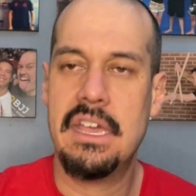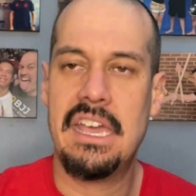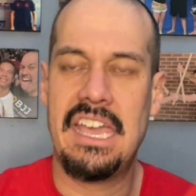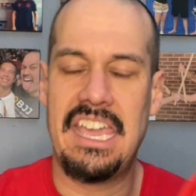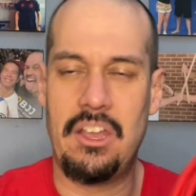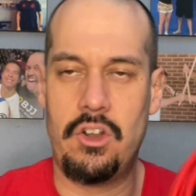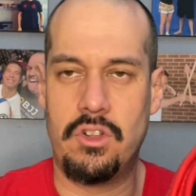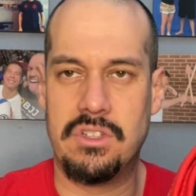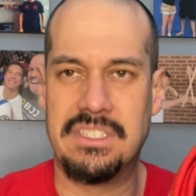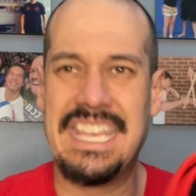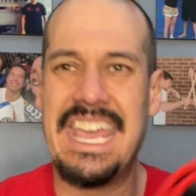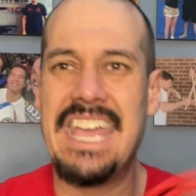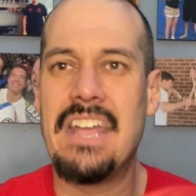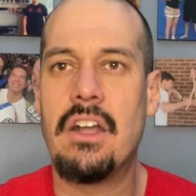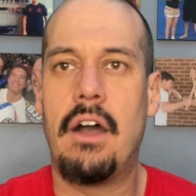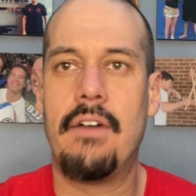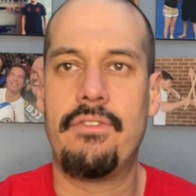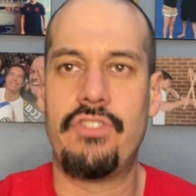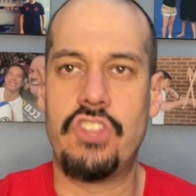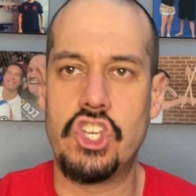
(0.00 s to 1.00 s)
it'll take
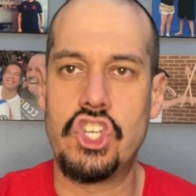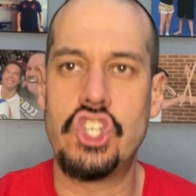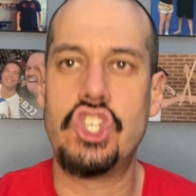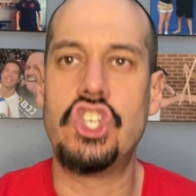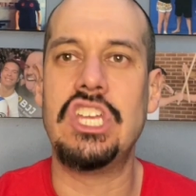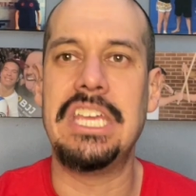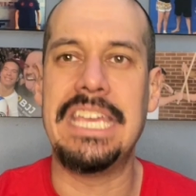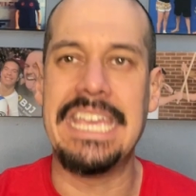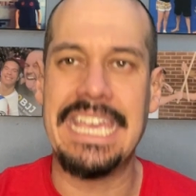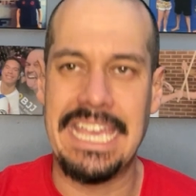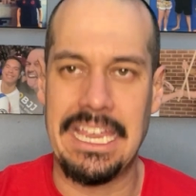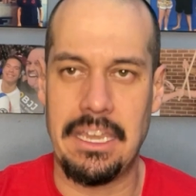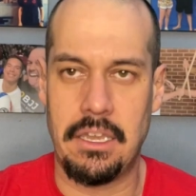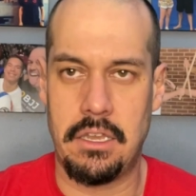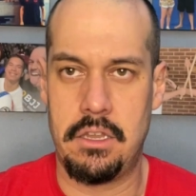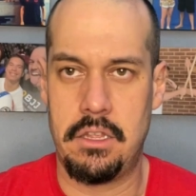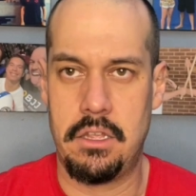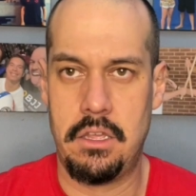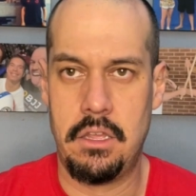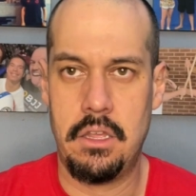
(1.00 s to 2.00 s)
off the sheen
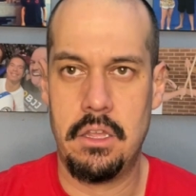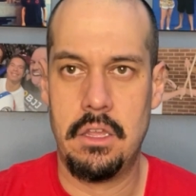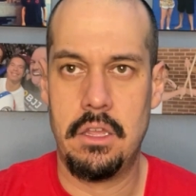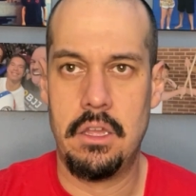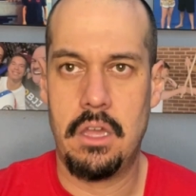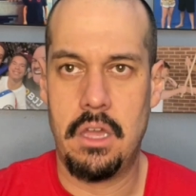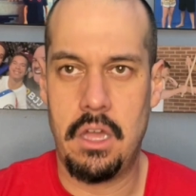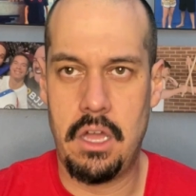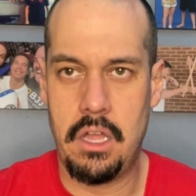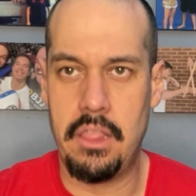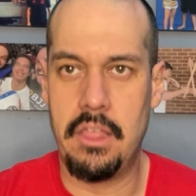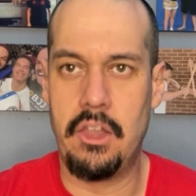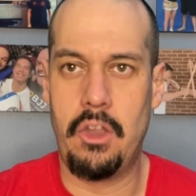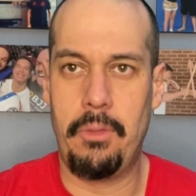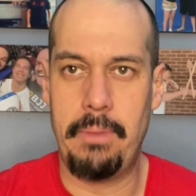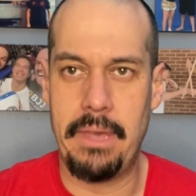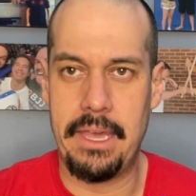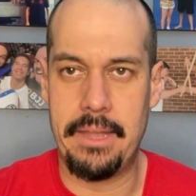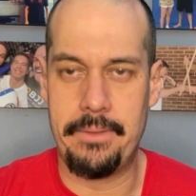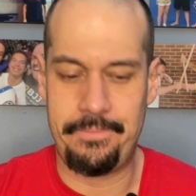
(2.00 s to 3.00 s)
a little
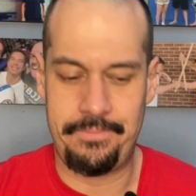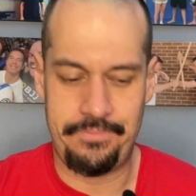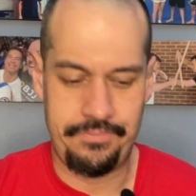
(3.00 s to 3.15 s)
bit.